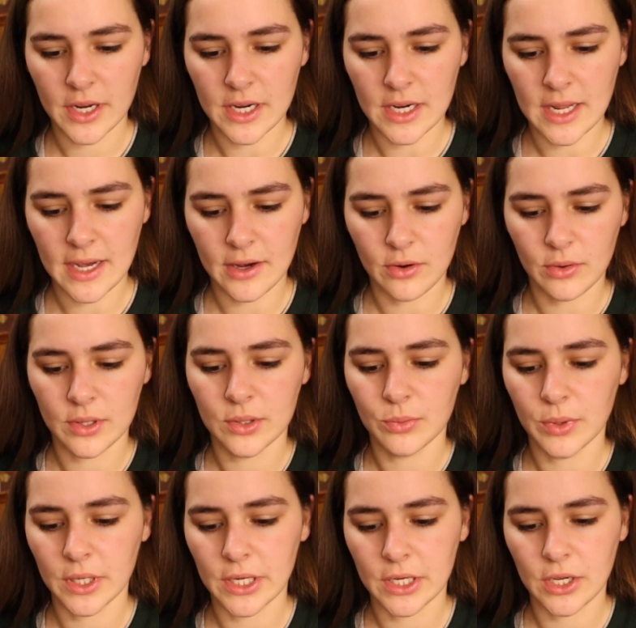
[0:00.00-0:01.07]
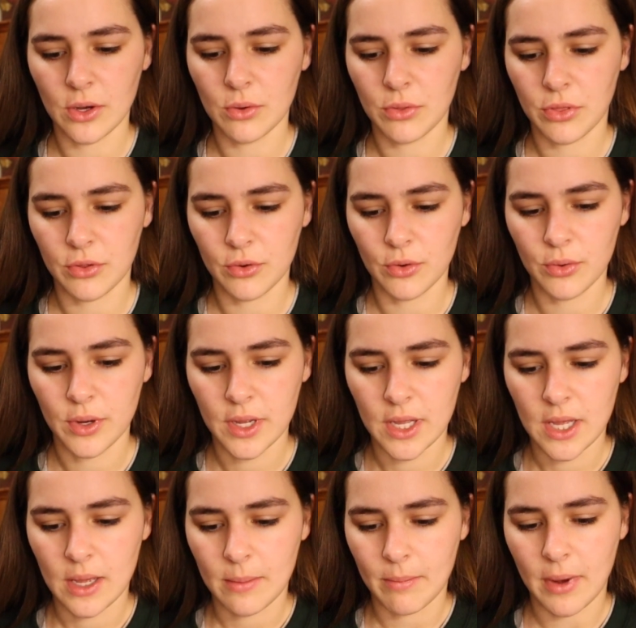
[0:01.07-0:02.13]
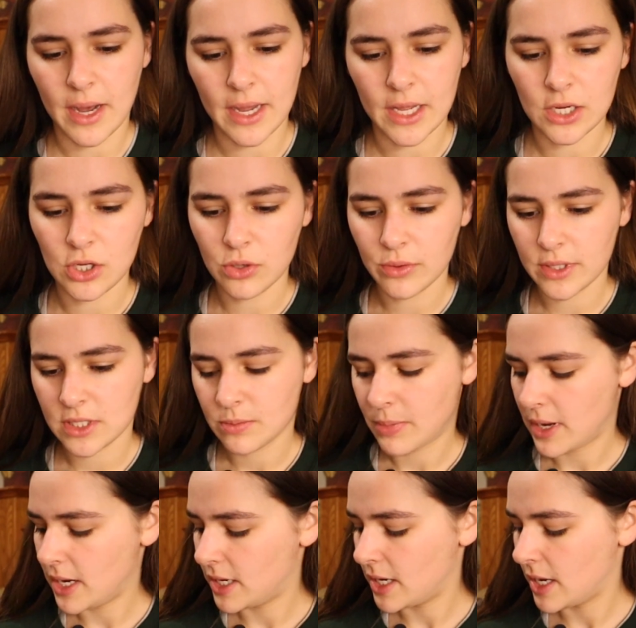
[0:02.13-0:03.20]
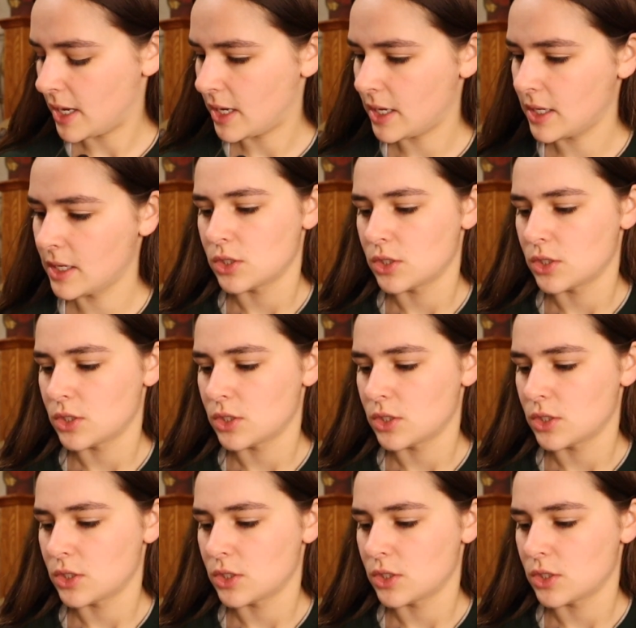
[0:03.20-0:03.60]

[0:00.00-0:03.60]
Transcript: and now we're gonna go through my newest payday.